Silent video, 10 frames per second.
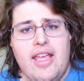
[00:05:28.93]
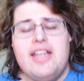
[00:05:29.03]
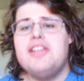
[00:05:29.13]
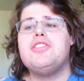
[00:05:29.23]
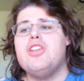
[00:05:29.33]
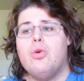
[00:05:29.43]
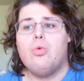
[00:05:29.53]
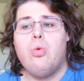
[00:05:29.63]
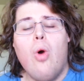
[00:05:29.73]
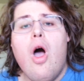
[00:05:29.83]
It is
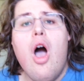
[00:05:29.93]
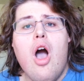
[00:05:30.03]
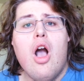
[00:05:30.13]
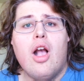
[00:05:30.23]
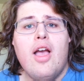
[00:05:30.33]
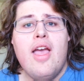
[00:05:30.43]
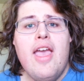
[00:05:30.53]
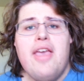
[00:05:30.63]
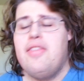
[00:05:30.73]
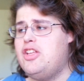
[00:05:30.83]
wrong
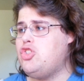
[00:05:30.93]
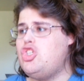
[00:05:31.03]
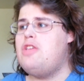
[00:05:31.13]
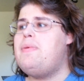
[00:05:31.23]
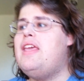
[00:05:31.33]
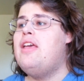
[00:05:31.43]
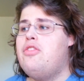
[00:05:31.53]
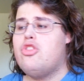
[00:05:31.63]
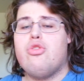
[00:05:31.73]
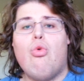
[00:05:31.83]
that she be
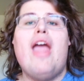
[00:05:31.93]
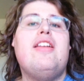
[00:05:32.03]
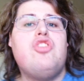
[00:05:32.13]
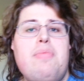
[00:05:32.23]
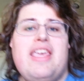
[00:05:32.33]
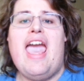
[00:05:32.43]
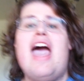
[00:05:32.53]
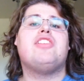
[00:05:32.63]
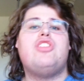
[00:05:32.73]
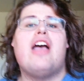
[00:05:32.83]
threatened to be
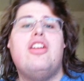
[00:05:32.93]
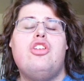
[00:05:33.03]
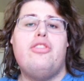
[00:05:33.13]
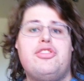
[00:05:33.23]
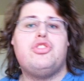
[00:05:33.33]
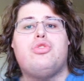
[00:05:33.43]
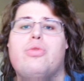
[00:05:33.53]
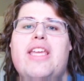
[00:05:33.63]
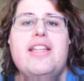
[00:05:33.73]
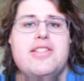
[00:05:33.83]
cast out into the
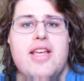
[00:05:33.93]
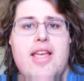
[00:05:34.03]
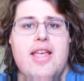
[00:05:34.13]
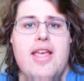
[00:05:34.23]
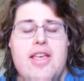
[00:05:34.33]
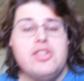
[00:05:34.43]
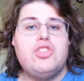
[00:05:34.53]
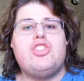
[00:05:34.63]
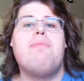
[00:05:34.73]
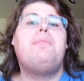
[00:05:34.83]
street
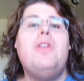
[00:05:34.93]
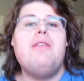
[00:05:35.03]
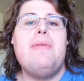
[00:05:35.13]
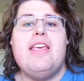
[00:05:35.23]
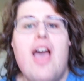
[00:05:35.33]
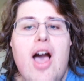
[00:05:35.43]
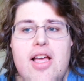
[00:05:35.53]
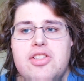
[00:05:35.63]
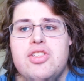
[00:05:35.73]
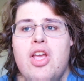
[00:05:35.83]
simply
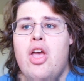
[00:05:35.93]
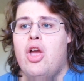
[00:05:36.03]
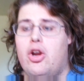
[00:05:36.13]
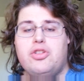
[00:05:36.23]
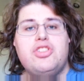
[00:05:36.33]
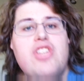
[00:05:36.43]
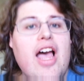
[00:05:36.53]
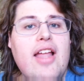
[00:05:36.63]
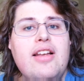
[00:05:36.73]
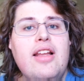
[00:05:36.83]
because her
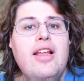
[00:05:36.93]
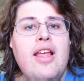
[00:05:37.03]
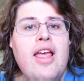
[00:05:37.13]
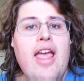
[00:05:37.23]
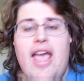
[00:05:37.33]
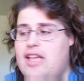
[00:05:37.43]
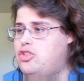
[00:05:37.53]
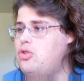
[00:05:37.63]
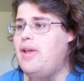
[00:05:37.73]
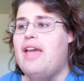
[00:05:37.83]
son
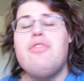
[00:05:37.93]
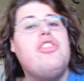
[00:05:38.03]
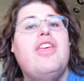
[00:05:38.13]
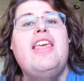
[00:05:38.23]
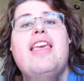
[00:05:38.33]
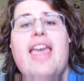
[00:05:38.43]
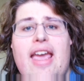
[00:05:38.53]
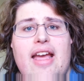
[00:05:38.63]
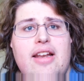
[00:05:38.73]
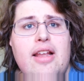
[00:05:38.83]
is doing everything he
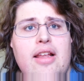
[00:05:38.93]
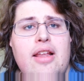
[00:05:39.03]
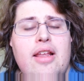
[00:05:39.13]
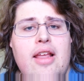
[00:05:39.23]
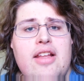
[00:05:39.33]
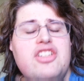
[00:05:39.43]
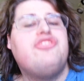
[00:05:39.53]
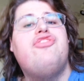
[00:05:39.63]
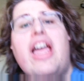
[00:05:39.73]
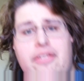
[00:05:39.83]
can to
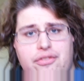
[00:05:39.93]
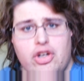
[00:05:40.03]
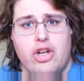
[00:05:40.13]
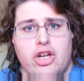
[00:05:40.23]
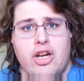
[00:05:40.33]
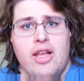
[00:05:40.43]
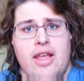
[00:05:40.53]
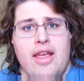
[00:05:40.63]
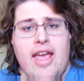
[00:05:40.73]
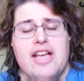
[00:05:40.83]
fight for her
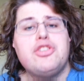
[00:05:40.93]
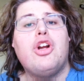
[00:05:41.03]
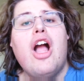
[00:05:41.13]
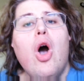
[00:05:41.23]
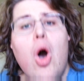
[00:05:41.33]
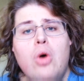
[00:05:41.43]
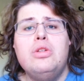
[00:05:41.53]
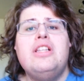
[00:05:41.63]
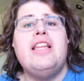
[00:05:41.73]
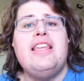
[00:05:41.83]
as her
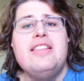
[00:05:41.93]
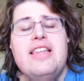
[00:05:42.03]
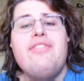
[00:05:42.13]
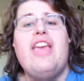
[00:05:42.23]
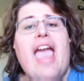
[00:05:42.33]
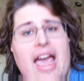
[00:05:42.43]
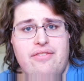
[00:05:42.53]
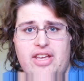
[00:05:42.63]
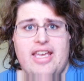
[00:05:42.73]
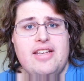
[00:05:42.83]
only living
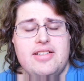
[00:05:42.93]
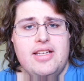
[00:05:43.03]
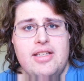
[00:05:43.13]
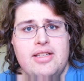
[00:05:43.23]
advocate.